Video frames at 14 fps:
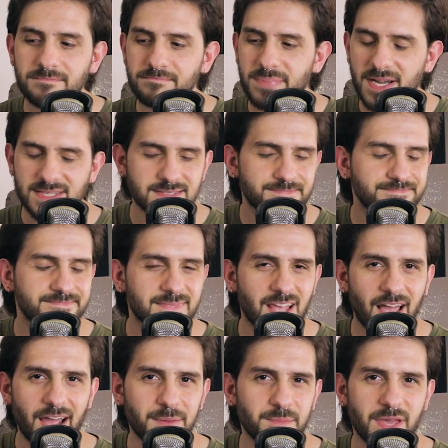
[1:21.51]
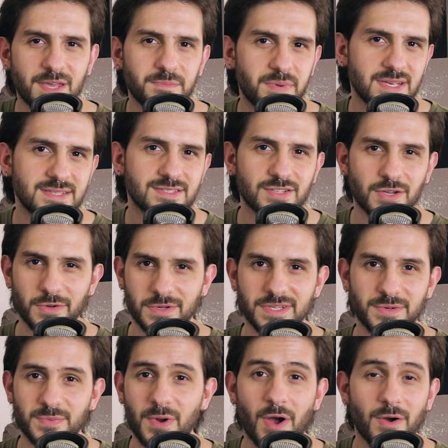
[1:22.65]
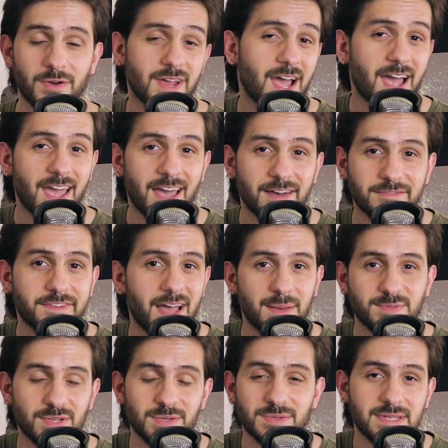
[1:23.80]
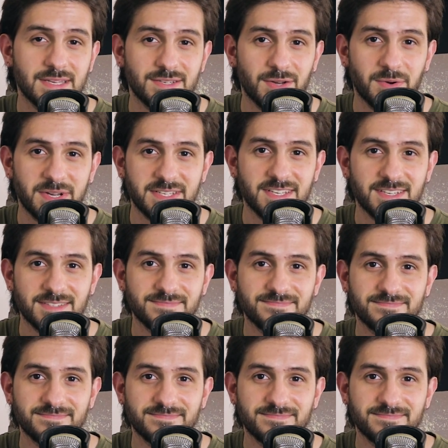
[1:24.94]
but I may be totally wrong. I have absolutely no idea.